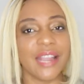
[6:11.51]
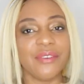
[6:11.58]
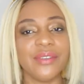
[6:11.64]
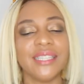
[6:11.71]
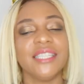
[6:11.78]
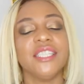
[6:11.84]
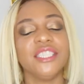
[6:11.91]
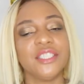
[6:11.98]
I
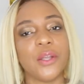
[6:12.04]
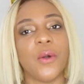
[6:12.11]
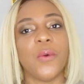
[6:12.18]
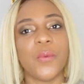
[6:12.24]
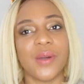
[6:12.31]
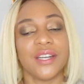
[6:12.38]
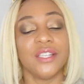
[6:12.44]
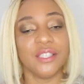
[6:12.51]
really don't
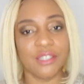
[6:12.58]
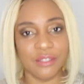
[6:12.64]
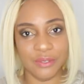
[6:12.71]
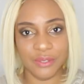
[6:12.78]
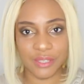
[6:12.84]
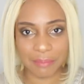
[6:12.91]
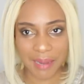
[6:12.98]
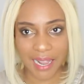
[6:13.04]
want to
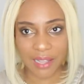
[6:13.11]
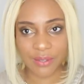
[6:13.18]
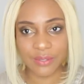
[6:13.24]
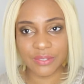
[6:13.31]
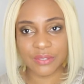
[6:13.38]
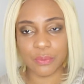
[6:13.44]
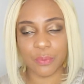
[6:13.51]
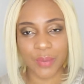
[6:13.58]
lose
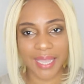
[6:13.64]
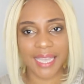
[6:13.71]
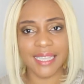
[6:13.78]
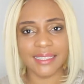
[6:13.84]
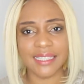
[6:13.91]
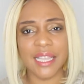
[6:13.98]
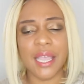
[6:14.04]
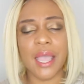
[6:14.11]
pounds,
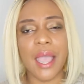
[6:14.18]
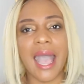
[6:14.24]
weight.